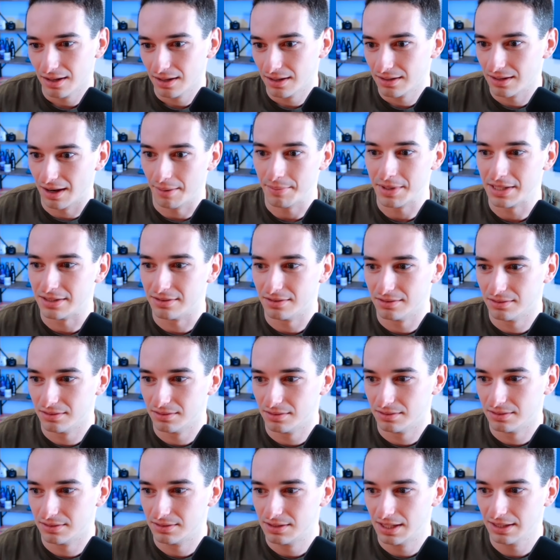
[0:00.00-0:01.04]
I mean,
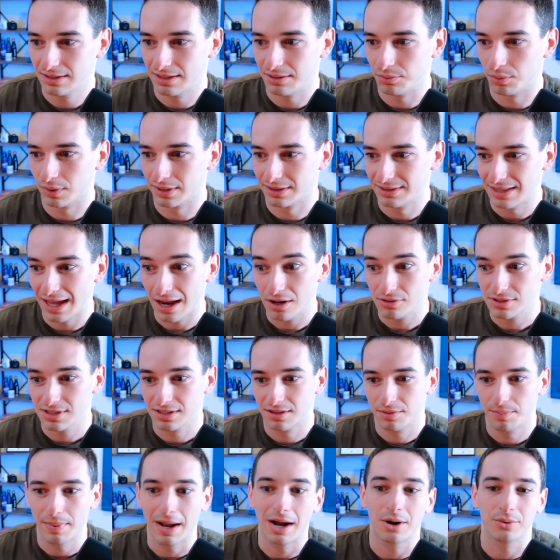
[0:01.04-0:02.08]
to the
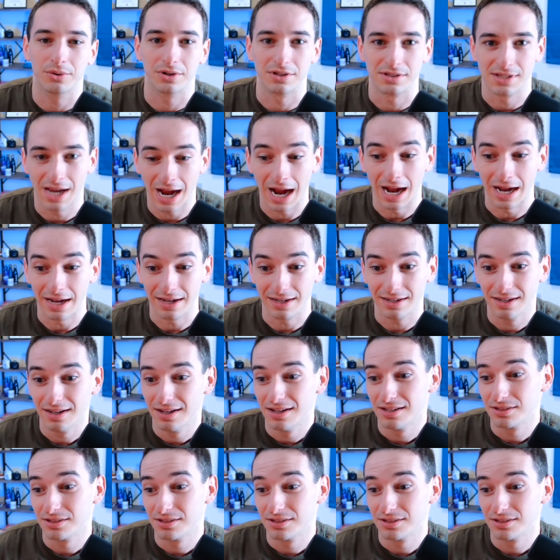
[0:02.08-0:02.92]
1000th power is high.